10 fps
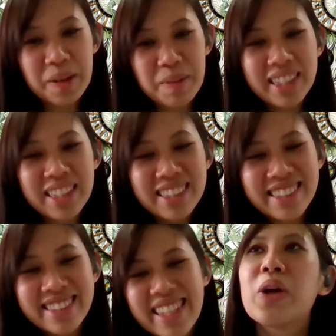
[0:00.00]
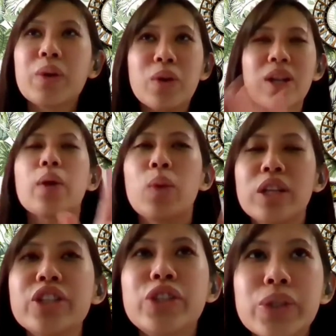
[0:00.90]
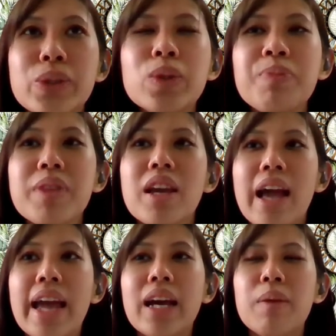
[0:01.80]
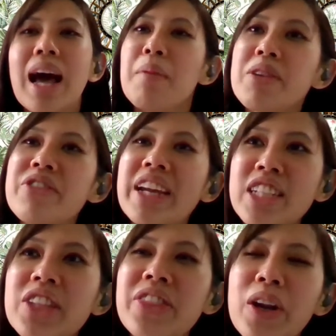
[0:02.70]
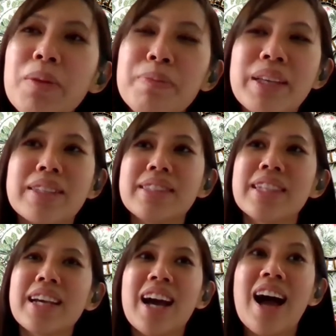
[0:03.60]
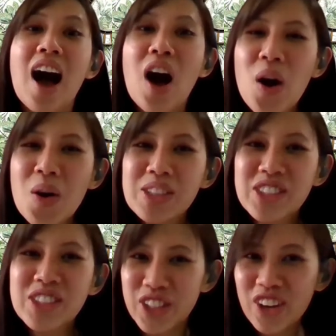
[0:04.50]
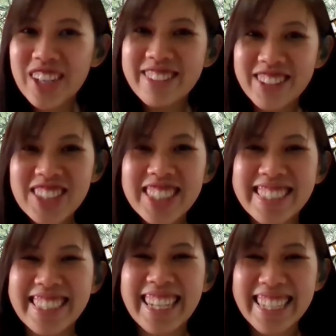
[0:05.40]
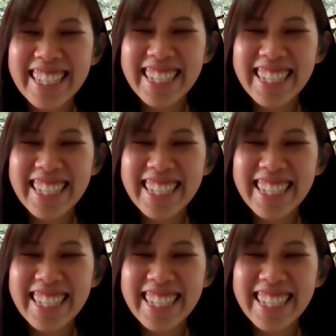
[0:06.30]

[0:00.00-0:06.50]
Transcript: Eva. They'll go like, what do you do? And I'm like, I'm a radiation therapist. Oh, so you're a nurse?